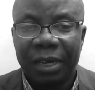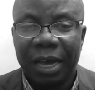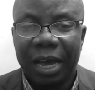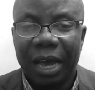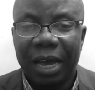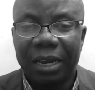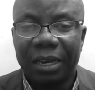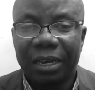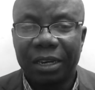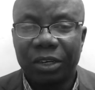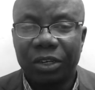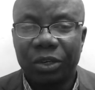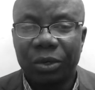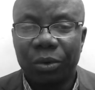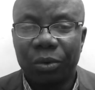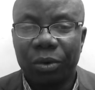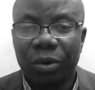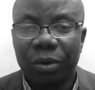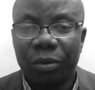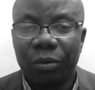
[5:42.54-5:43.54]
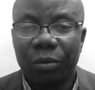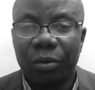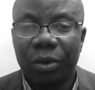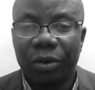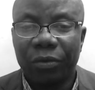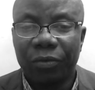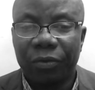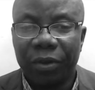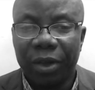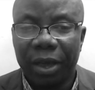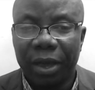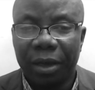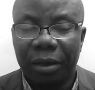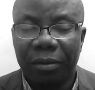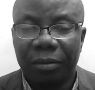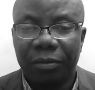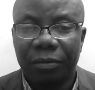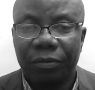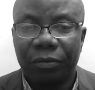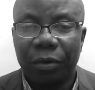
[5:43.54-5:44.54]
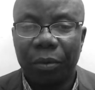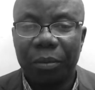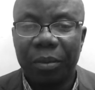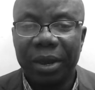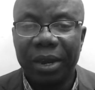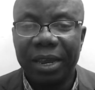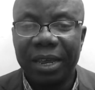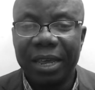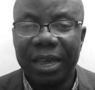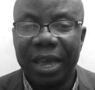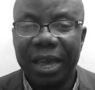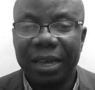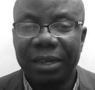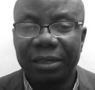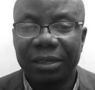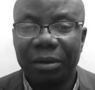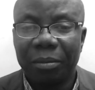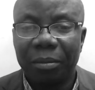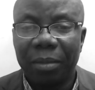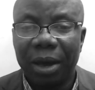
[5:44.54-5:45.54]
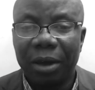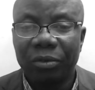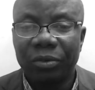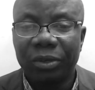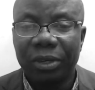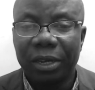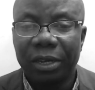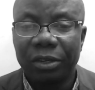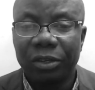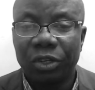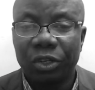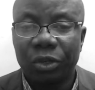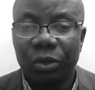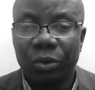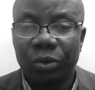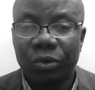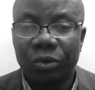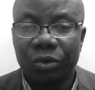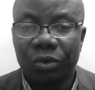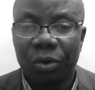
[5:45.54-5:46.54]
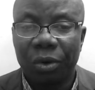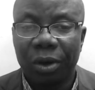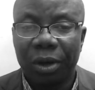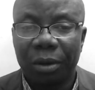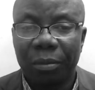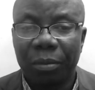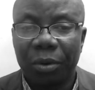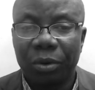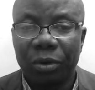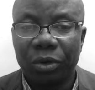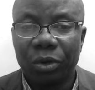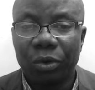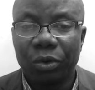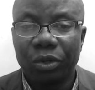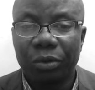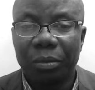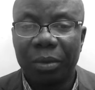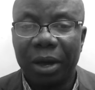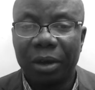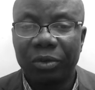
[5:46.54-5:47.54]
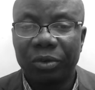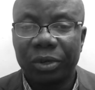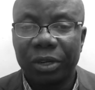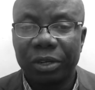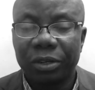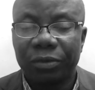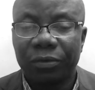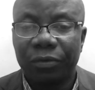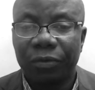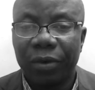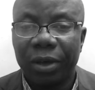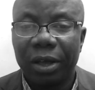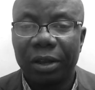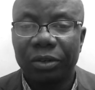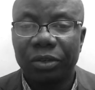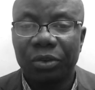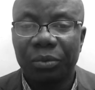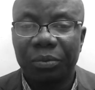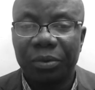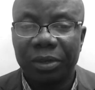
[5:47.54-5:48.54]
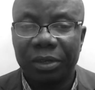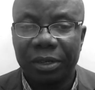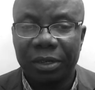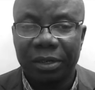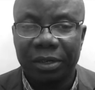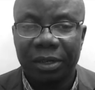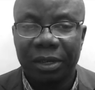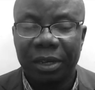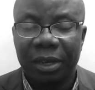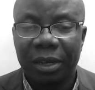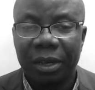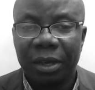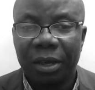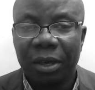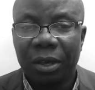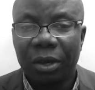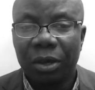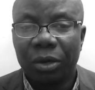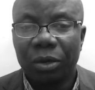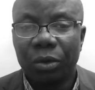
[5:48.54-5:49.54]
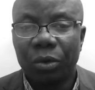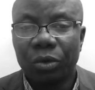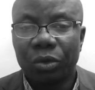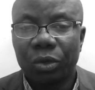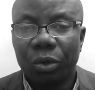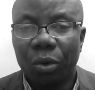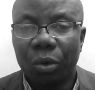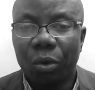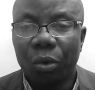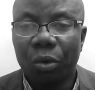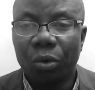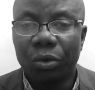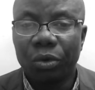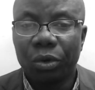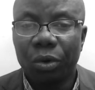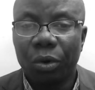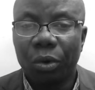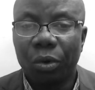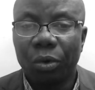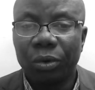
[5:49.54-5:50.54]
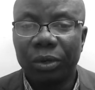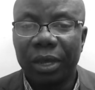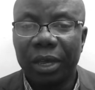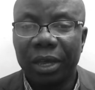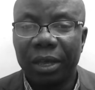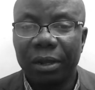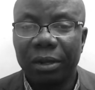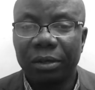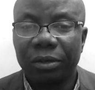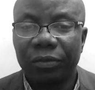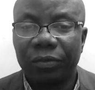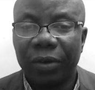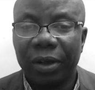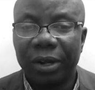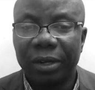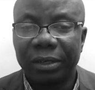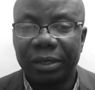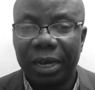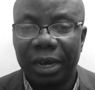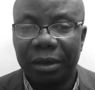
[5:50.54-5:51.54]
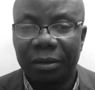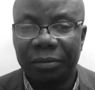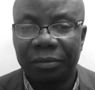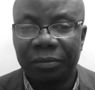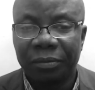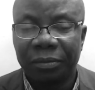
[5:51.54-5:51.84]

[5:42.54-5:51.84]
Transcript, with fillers: and they shook with fear. For many years the mountains stood strong, but those mountains fell to pieces. Those old, old hills fell down.